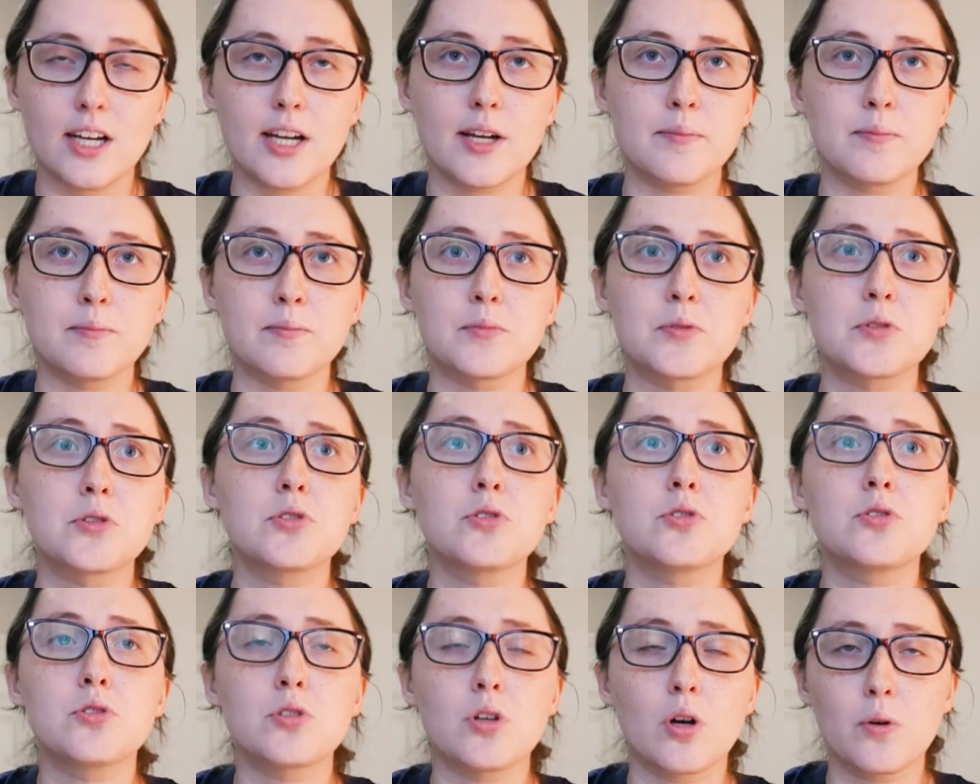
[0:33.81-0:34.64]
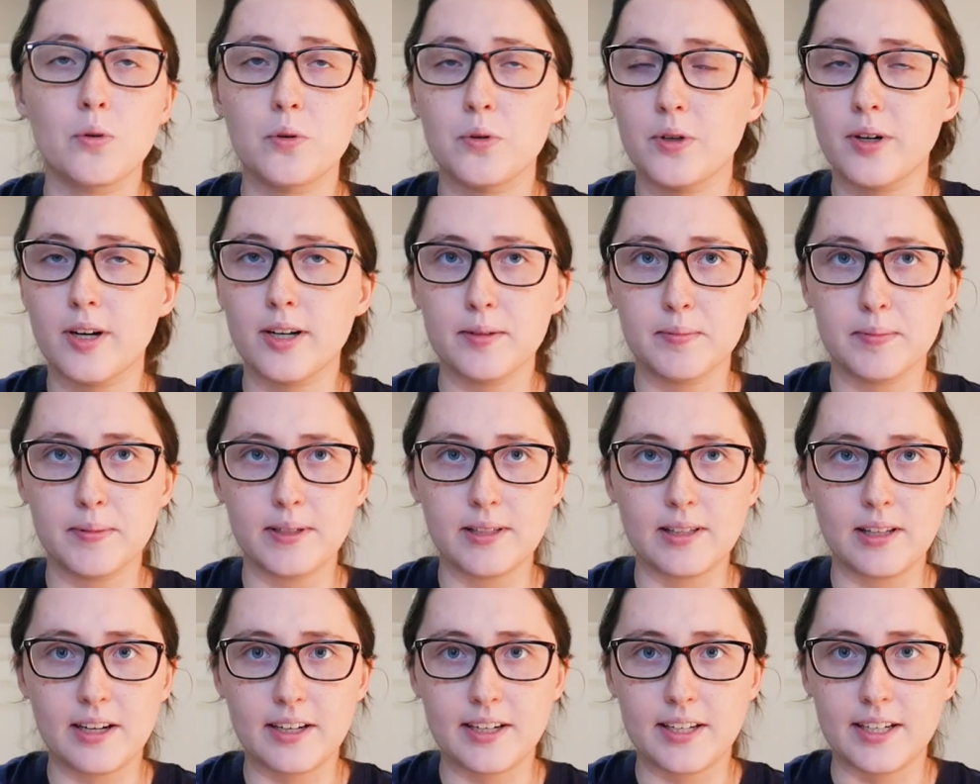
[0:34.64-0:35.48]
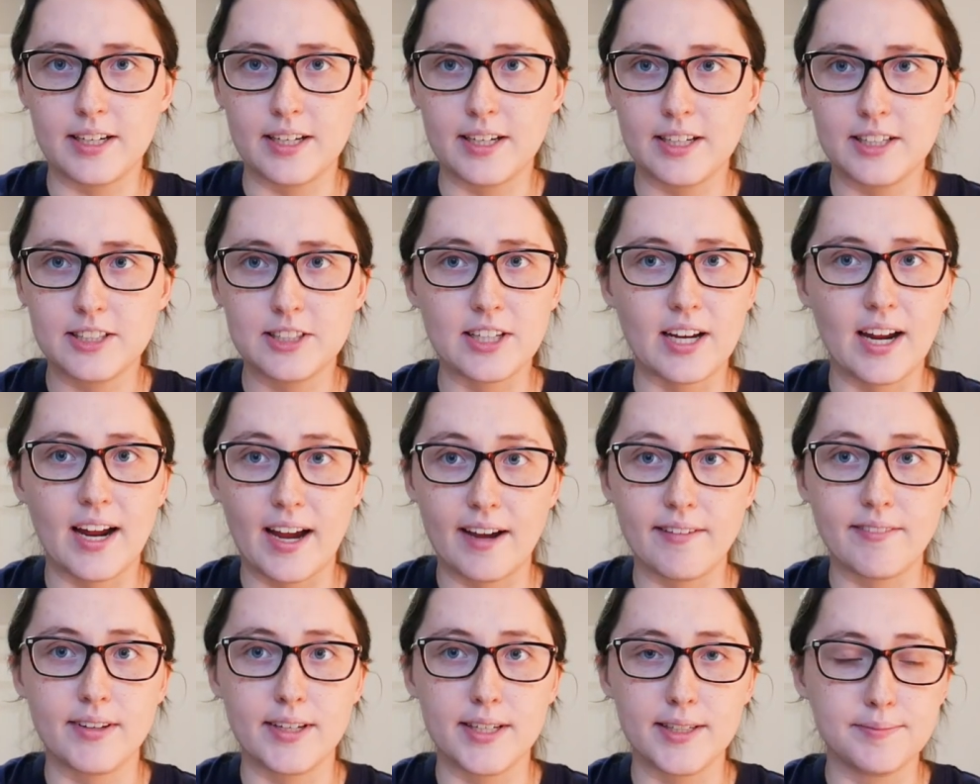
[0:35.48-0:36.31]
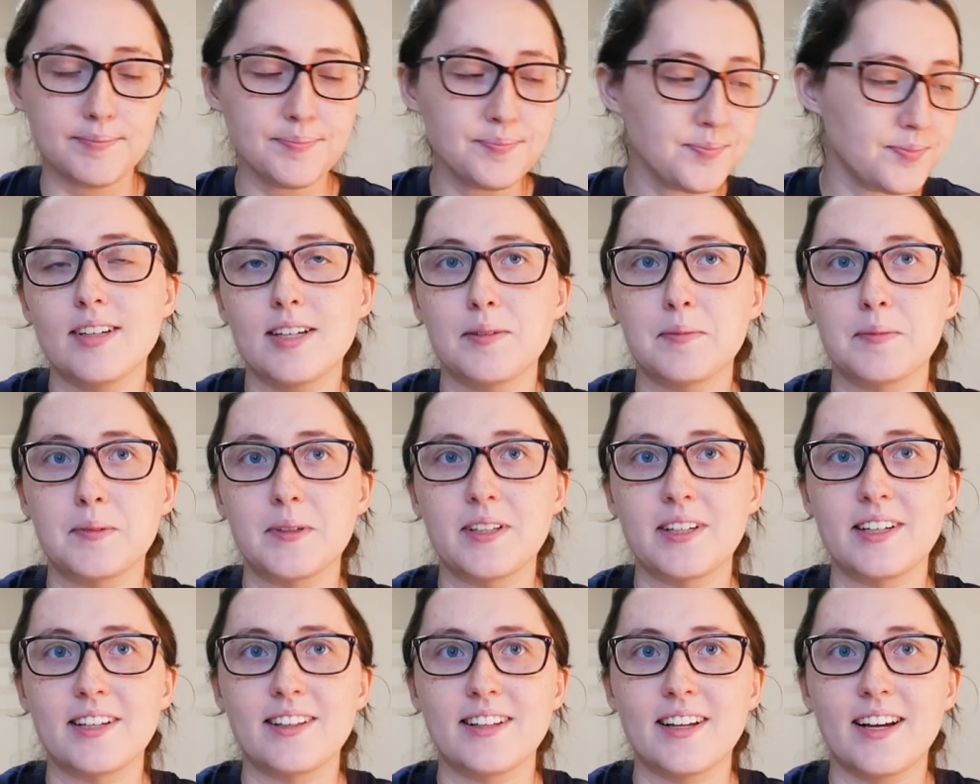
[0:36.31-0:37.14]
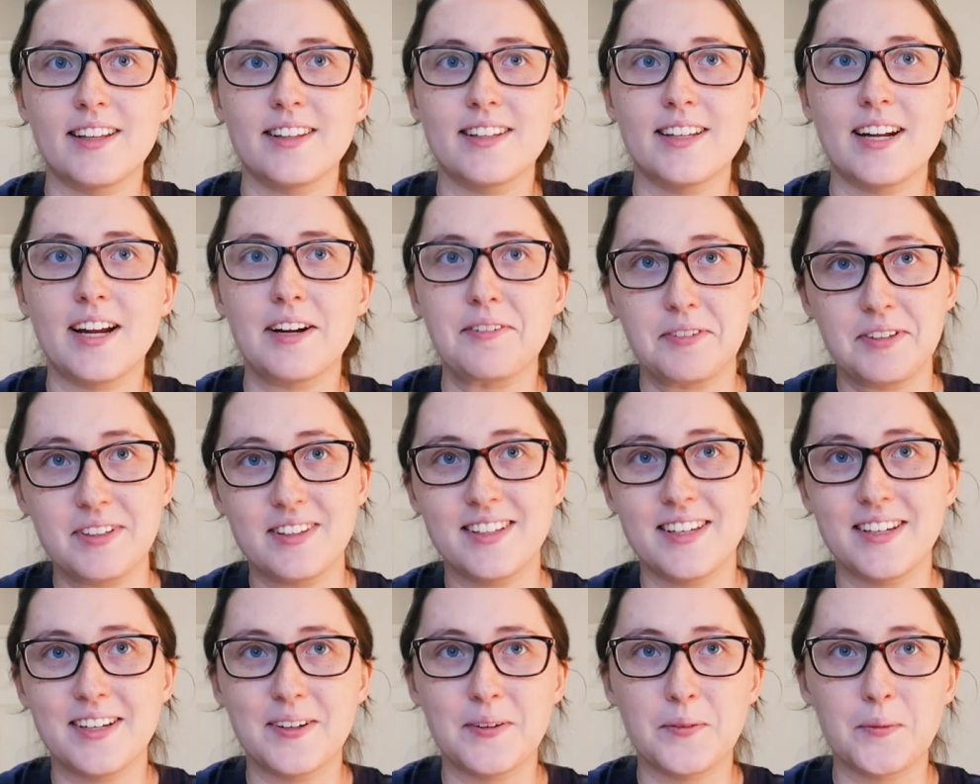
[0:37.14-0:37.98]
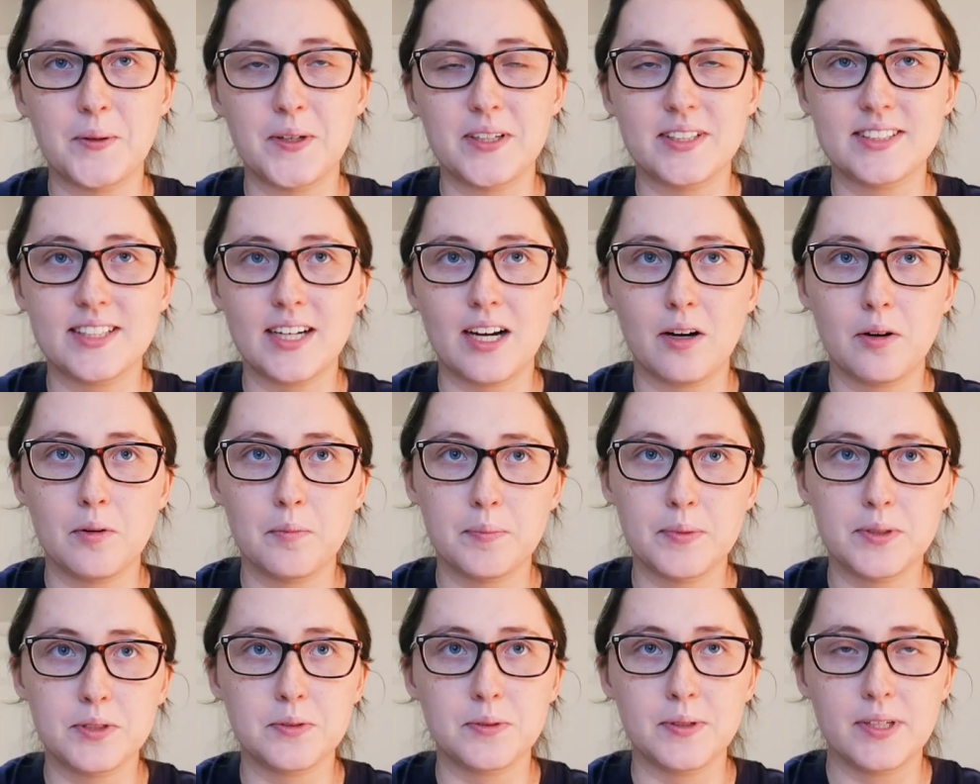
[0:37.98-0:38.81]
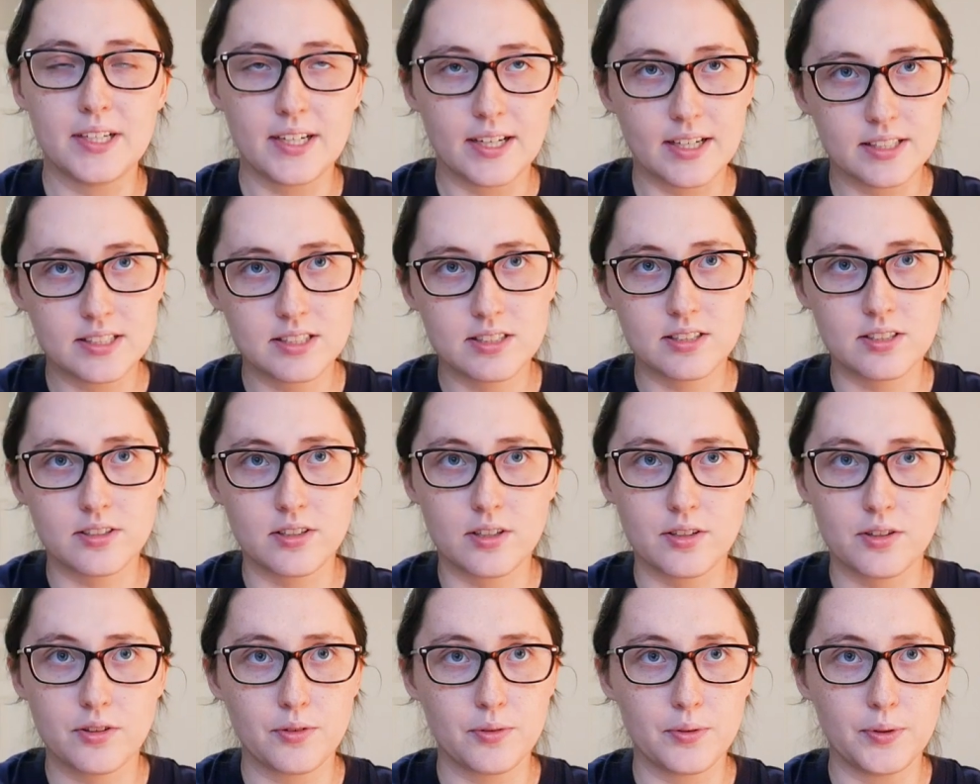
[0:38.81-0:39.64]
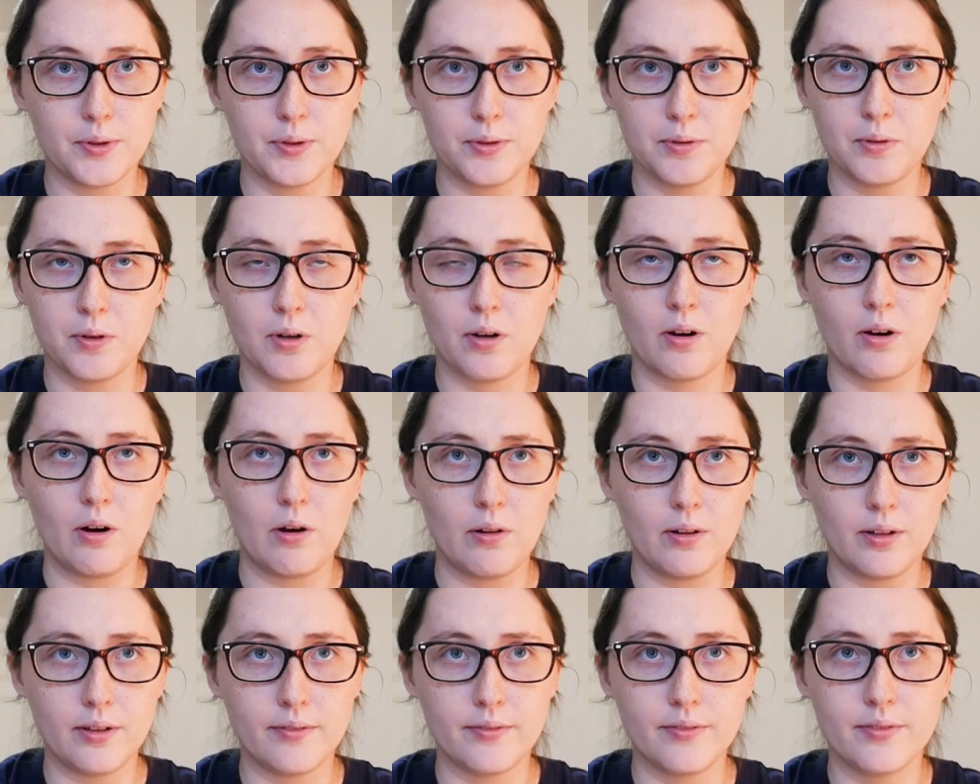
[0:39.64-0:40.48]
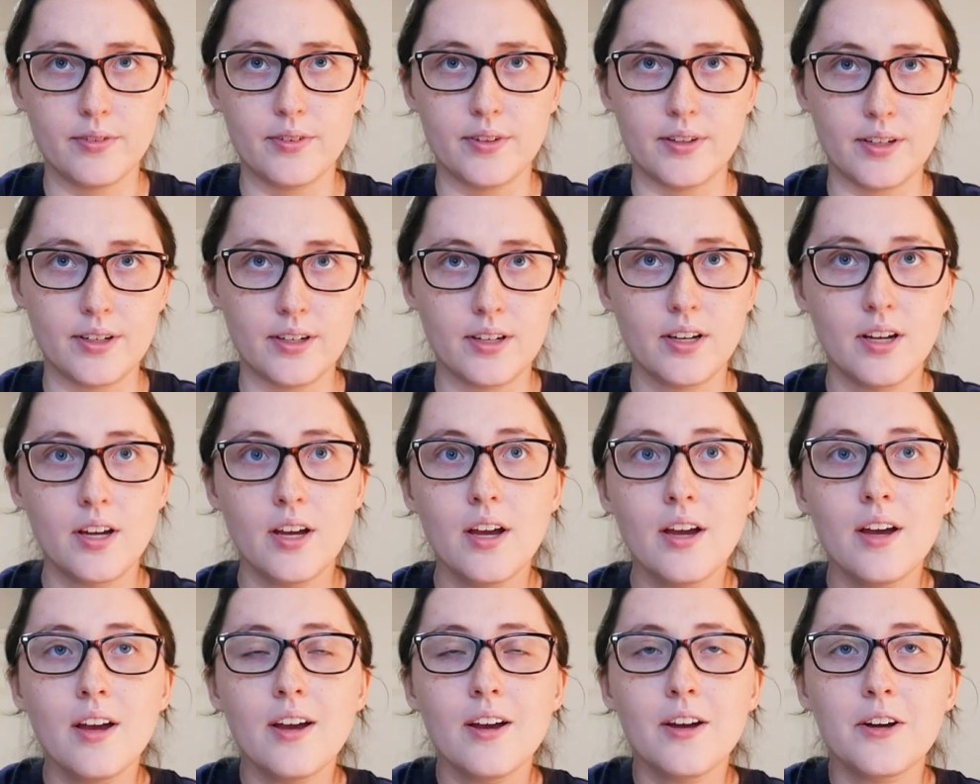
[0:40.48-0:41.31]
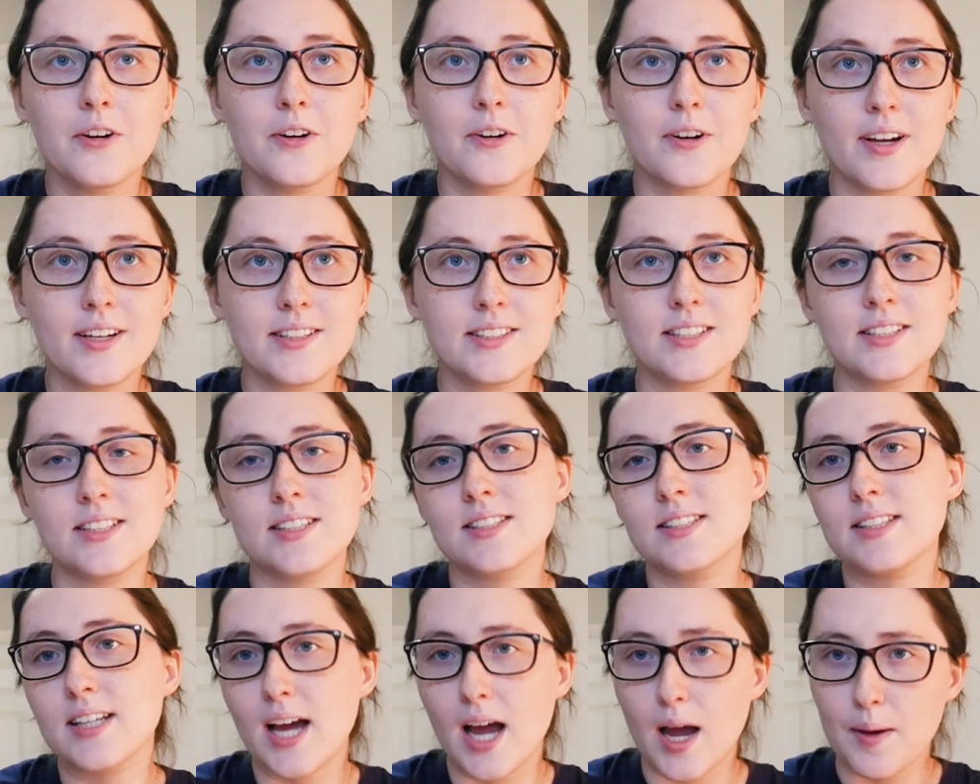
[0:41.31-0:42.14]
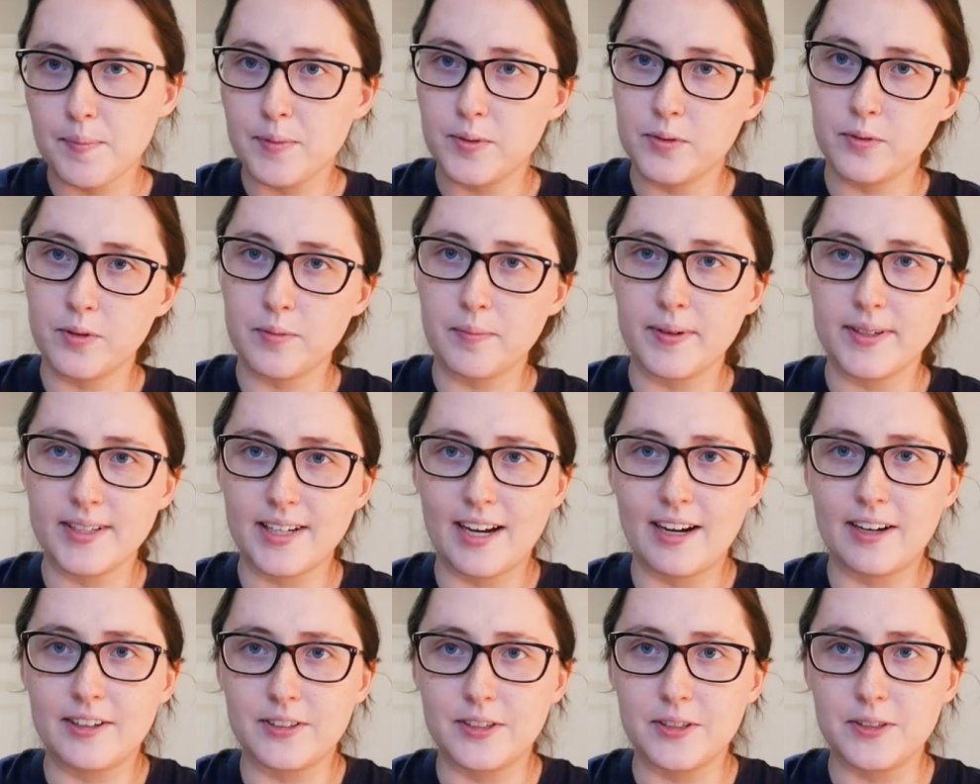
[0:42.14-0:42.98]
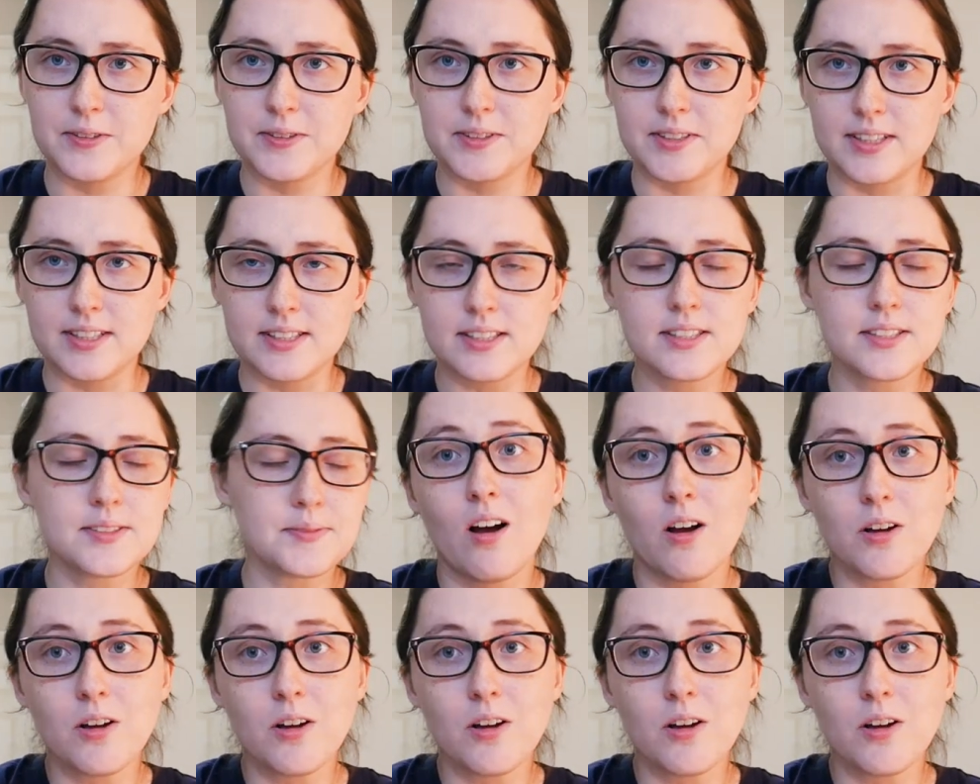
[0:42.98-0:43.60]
I'm so incredibly lucky to have him, and I'm really glad that everything worked out between us through all of the craziness that happened with my diagnosis.